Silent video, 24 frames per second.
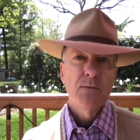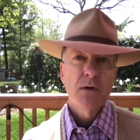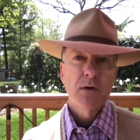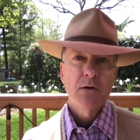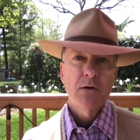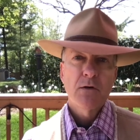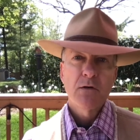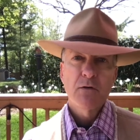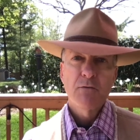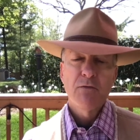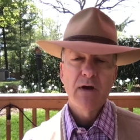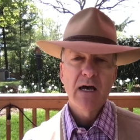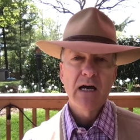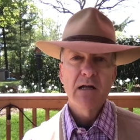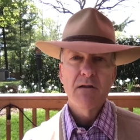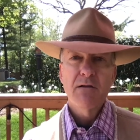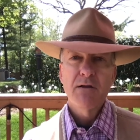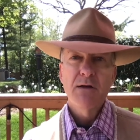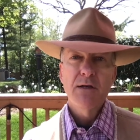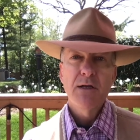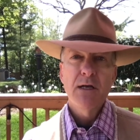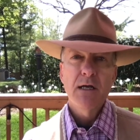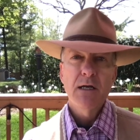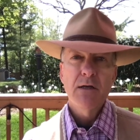to
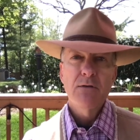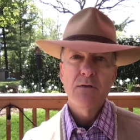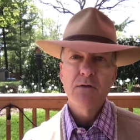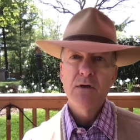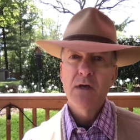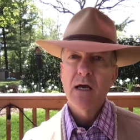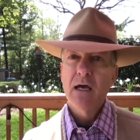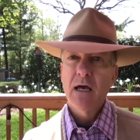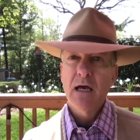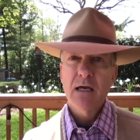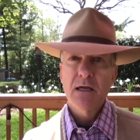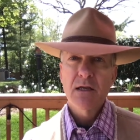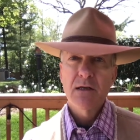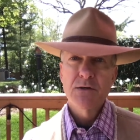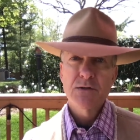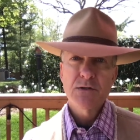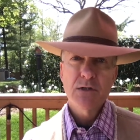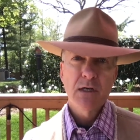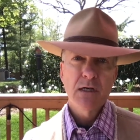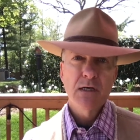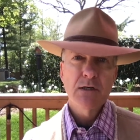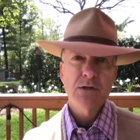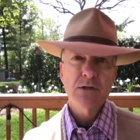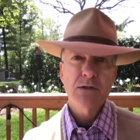validate the
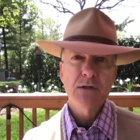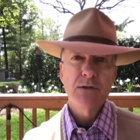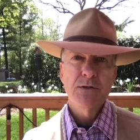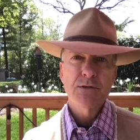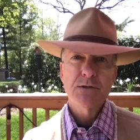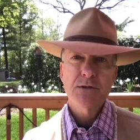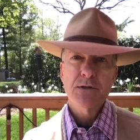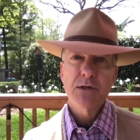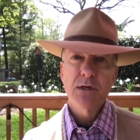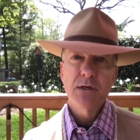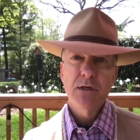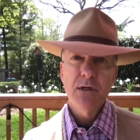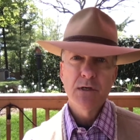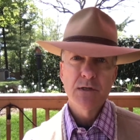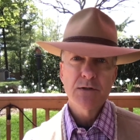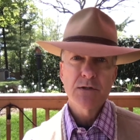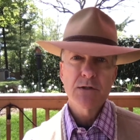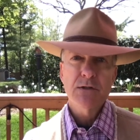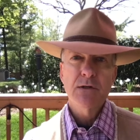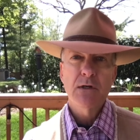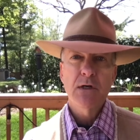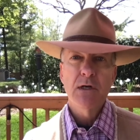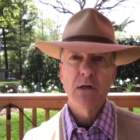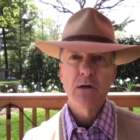accusations
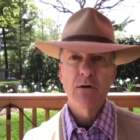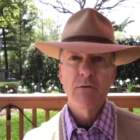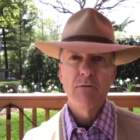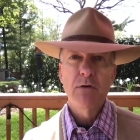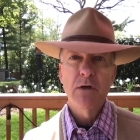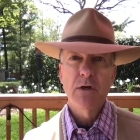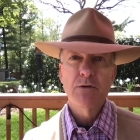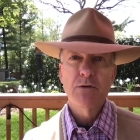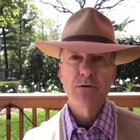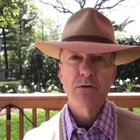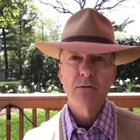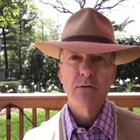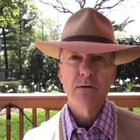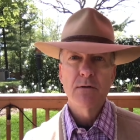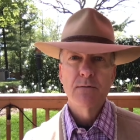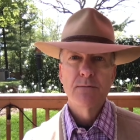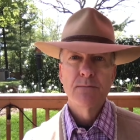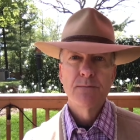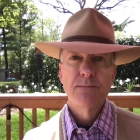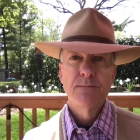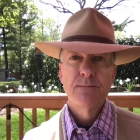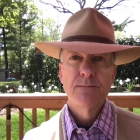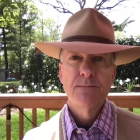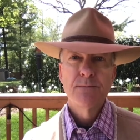against the individual.
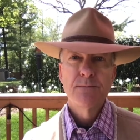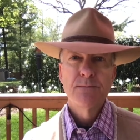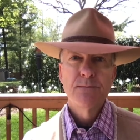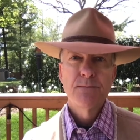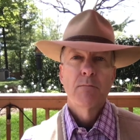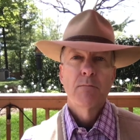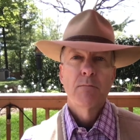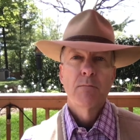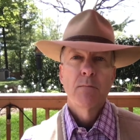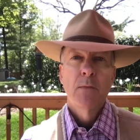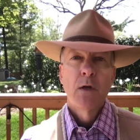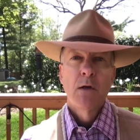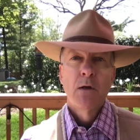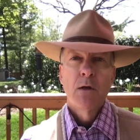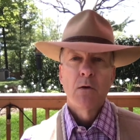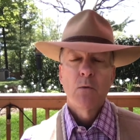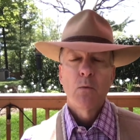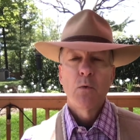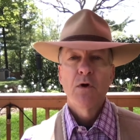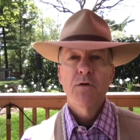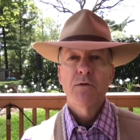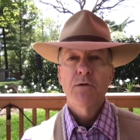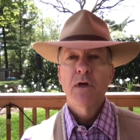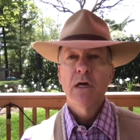
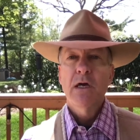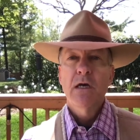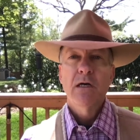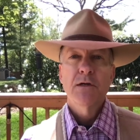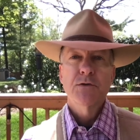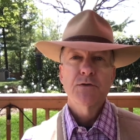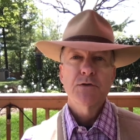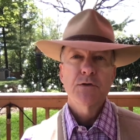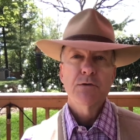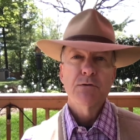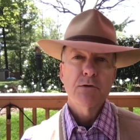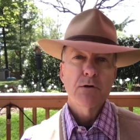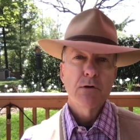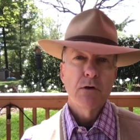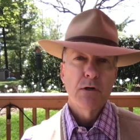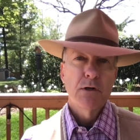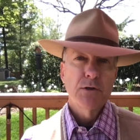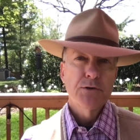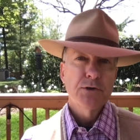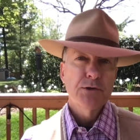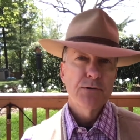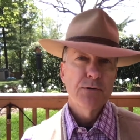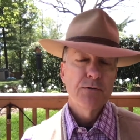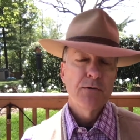With cancel
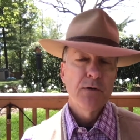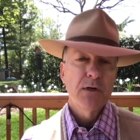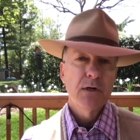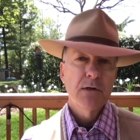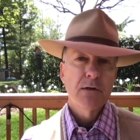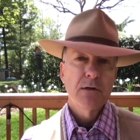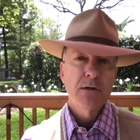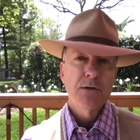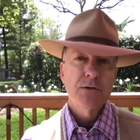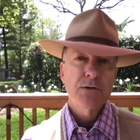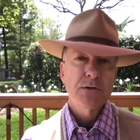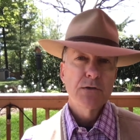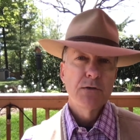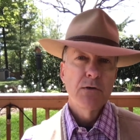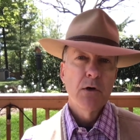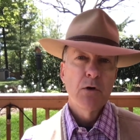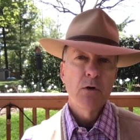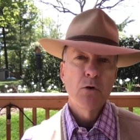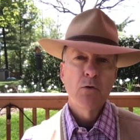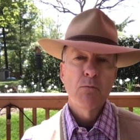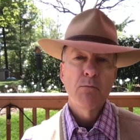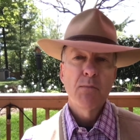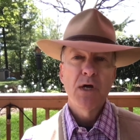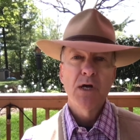culture, there is
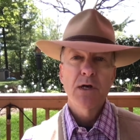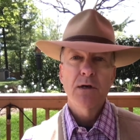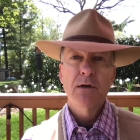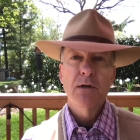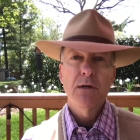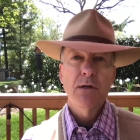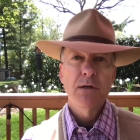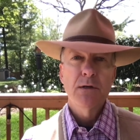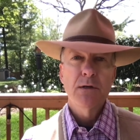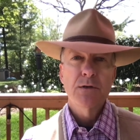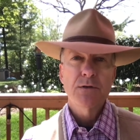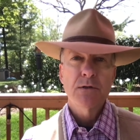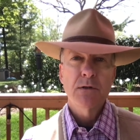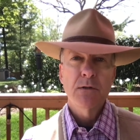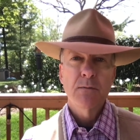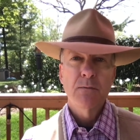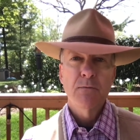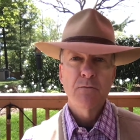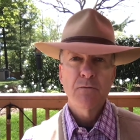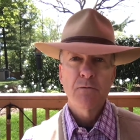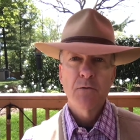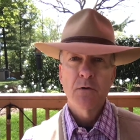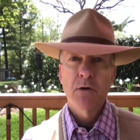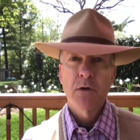no mechanism
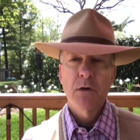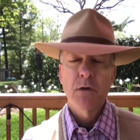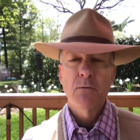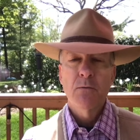for